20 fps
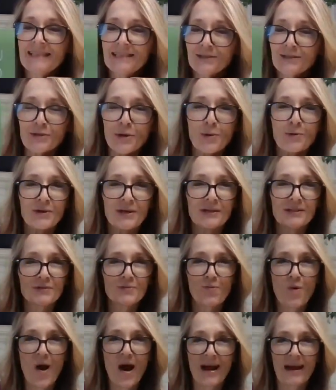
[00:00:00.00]
so
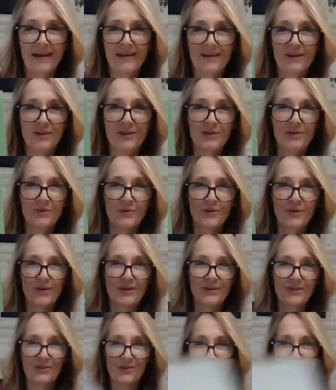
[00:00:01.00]
does wine.
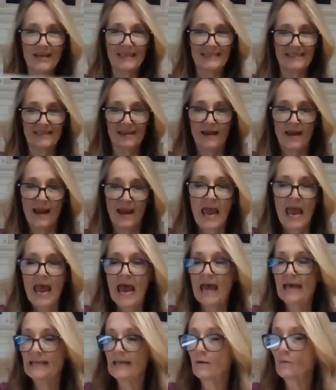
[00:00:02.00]
Your choice.
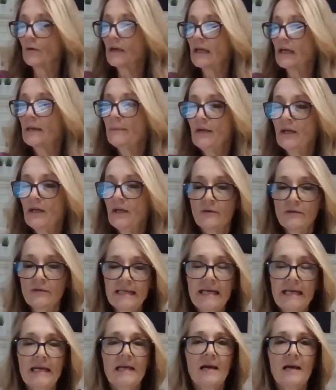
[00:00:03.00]
And then we're going to be
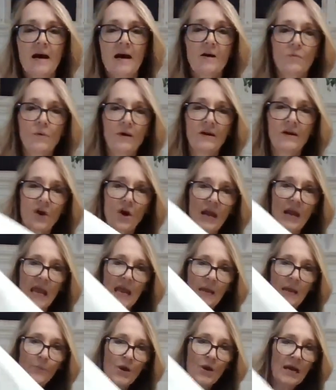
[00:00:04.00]
using one of our
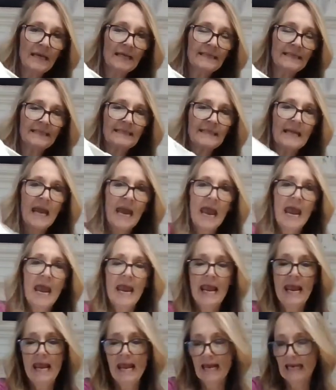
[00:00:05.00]
aprons,
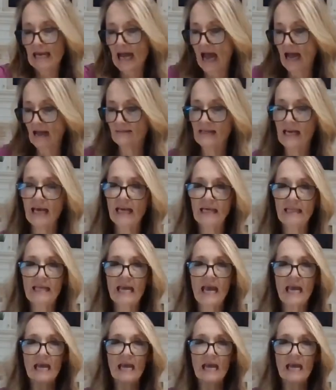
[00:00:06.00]
and I've taken the